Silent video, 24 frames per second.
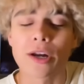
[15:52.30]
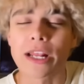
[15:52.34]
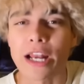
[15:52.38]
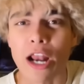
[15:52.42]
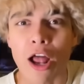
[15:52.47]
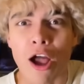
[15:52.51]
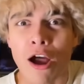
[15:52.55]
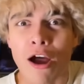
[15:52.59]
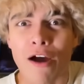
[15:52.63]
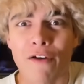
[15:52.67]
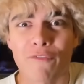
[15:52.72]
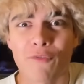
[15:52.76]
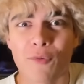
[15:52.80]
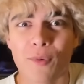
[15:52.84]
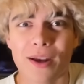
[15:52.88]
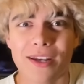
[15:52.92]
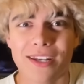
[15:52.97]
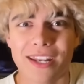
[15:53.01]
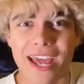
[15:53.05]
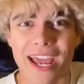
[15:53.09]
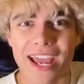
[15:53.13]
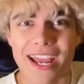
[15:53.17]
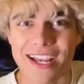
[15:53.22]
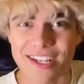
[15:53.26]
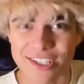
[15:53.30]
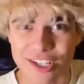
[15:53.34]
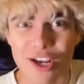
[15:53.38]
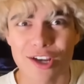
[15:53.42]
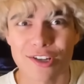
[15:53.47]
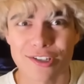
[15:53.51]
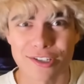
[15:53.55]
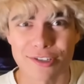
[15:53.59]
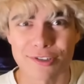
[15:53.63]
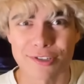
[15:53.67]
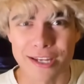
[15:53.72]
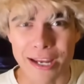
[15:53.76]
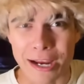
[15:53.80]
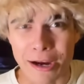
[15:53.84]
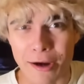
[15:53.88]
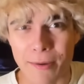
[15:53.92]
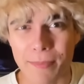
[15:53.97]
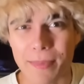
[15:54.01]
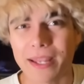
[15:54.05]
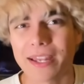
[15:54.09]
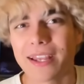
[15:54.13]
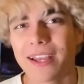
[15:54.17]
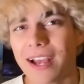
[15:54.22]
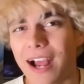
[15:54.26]
off one day is also scary.
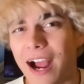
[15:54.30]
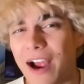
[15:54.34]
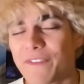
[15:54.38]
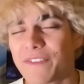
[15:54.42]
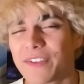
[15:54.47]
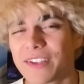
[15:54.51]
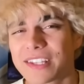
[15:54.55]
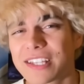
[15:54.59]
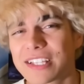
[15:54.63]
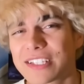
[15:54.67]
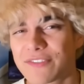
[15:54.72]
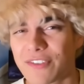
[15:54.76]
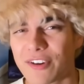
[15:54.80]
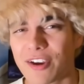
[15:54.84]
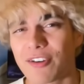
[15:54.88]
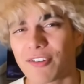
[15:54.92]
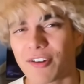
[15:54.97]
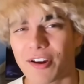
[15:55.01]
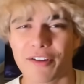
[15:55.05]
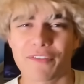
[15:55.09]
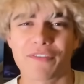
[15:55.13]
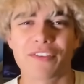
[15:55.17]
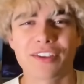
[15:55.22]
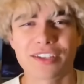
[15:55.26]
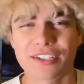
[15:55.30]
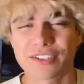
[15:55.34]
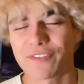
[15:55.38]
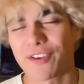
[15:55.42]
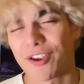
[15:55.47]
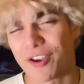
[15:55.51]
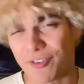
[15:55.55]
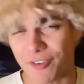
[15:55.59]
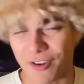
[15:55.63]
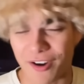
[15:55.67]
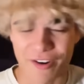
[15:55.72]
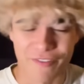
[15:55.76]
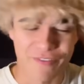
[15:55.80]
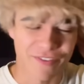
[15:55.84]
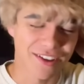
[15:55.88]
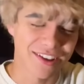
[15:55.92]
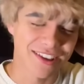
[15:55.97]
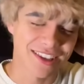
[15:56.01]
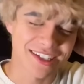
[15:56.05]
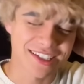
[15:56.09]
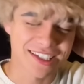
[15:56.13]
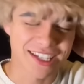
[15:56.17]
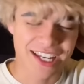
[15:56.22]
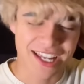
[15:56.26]
But I feel like that's very rare. I feel like
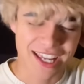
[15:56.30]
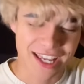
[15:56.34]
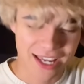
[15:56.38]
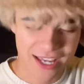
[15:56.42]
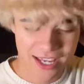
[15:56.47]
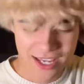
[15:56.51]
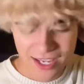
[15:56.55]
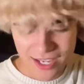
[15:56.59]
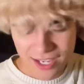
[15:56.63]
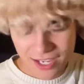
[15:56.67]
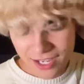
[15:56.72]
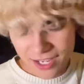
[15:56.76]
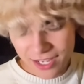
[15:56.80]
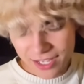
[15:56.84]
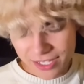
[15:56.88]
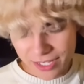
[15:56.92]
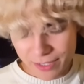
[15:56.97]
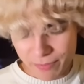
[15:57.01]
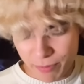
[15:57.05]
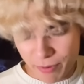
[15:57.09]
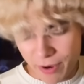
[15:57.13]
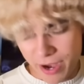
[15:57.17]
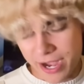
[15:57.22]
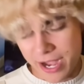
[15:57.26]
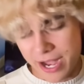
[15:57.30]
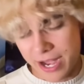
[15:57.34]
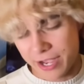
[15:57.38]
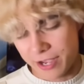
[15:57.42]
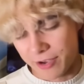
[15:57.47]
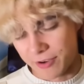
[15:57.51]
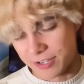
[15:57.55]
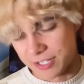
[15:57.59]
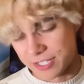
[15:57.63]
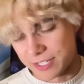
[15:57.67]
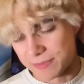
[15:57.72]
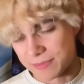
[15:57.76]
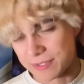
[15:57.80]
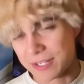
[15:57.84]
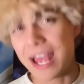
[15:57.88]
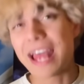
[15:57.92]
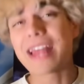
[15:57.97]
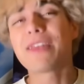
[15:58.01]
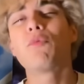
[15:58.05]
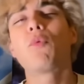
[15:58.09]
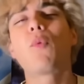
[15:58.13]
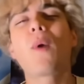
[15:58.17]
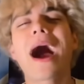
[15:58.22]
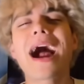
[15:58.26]
there's like brain aneurysms.
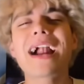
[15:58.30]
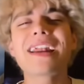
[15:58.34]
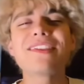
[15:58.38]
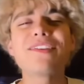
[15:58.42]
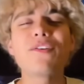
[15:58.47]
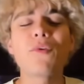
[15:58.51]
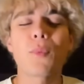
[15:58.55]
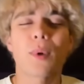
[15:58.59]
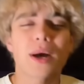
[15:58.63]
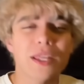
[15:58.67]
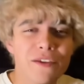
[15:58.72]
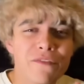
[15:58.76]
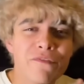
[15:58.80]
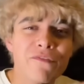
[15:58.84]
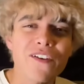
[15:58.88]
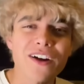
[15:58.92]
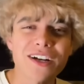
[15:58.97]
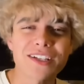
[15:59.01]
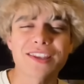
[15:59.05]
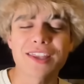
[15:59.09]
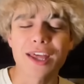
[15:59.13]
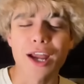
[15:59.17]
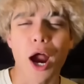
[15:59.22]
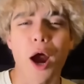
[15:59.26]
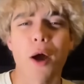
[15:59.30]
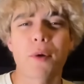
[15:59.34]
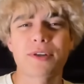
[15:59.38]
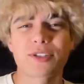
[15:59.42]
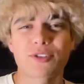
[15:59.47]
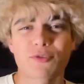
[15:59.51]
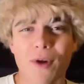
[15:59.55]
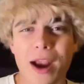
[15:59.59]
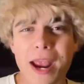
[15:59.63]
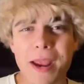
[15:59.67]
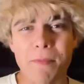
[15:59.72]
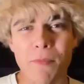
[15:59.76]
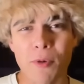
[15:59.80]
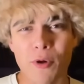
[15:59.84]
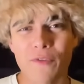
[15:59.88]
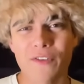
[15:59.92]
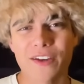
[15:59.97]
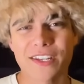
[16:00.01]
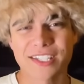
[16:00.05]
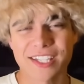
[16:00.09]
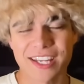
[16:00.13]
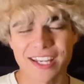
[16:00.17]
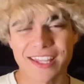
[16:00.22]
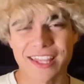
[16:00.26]
And why the fuck do they always write
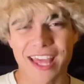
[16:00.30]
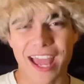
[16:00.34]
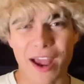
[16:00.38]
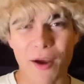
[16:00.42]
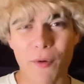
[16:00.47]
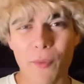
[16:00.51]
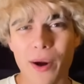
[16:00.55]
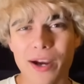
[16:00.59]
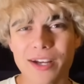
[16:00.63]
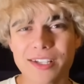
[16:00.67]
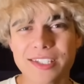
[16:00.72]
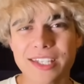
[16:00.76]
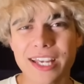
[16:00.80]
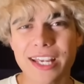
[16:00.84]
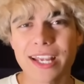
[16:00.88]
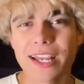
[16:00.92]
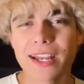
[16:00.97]
movies like that where it's like